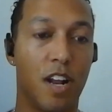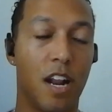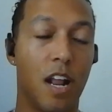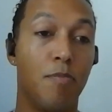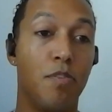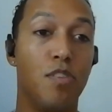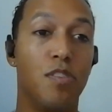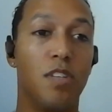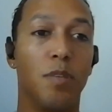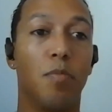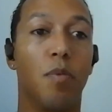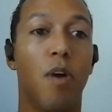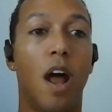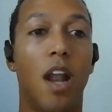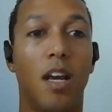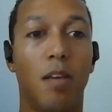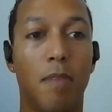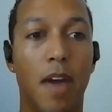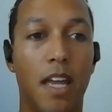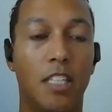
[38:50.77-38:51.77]
I'm using
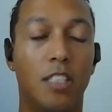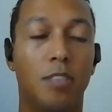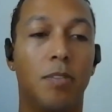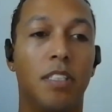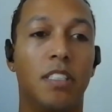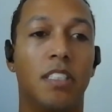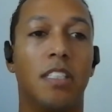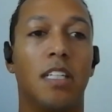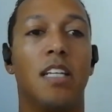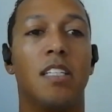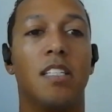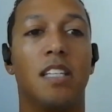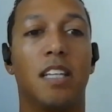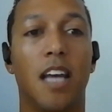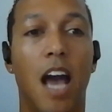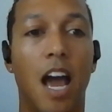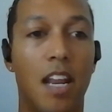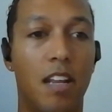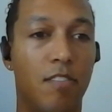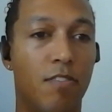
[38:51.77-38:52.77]
product management as a
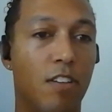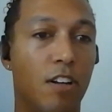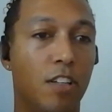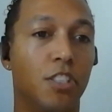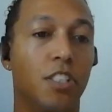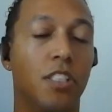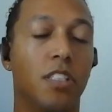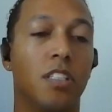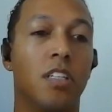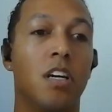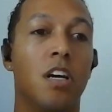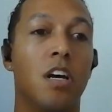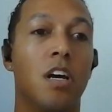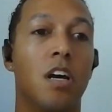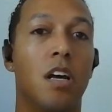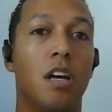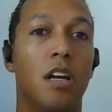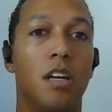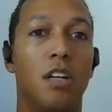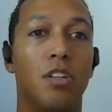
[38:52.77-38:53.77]
guiding function
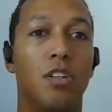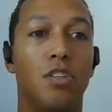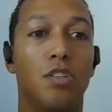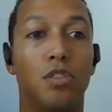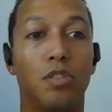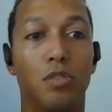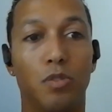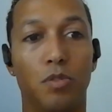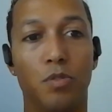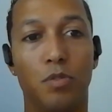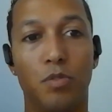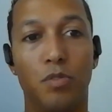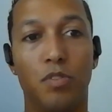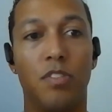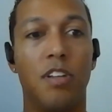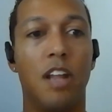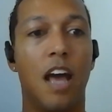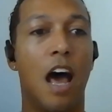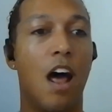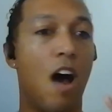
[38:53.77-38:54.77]
to
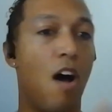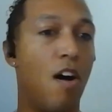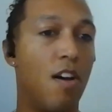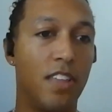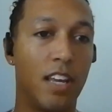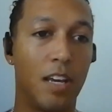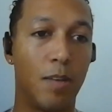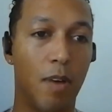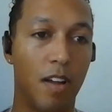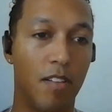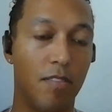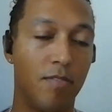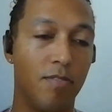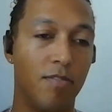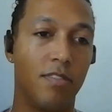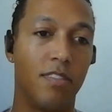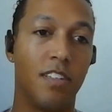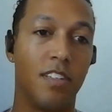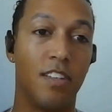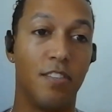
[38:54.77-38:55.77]
how I think about
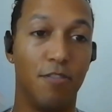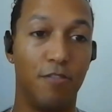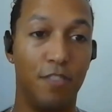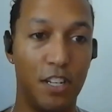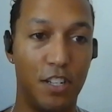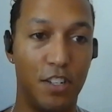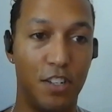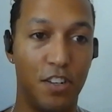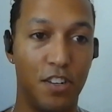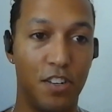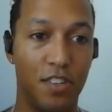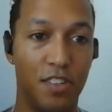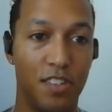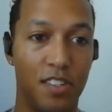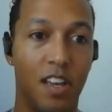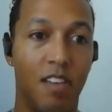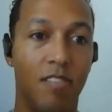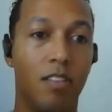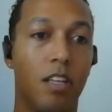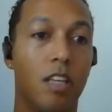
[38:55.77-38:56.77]
the features
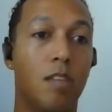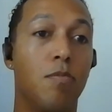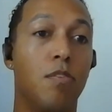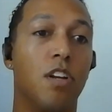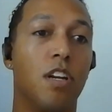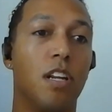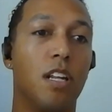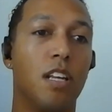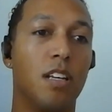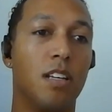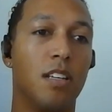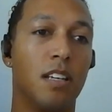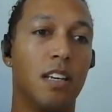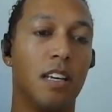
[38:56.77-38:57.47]
of the community.